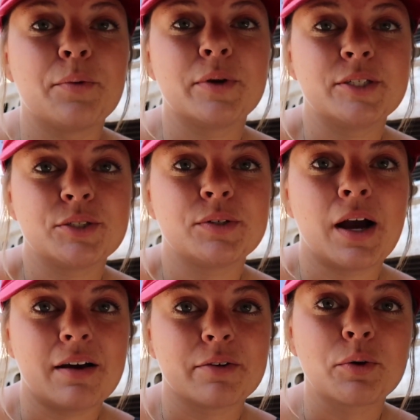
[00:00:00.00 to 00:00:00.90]
we do
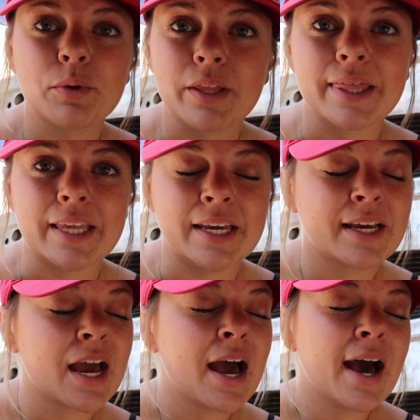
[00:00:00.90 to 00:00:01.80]
have a coolant leak.
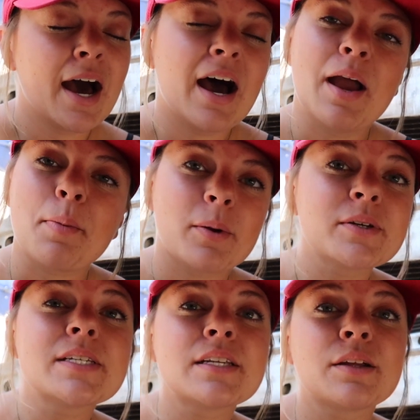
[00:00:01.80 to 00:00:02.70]
I
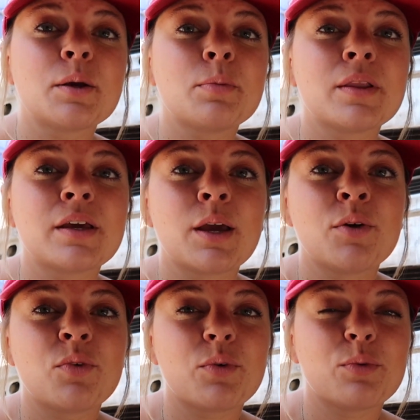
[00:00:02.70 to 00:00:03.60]
personally
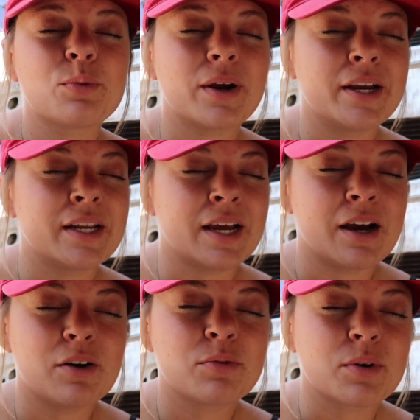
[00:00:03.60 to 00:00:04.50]
believe right
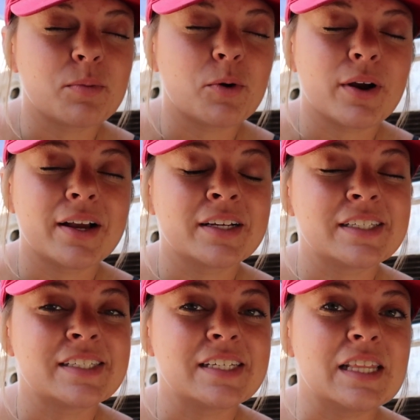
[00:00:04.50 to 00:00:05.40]
now, from where I
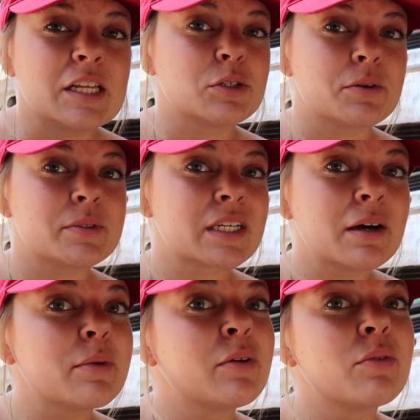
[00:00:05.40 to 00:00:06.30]
can see the drips
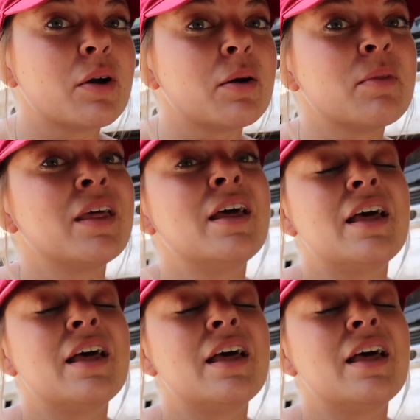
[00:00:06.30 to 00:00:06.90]
coming from,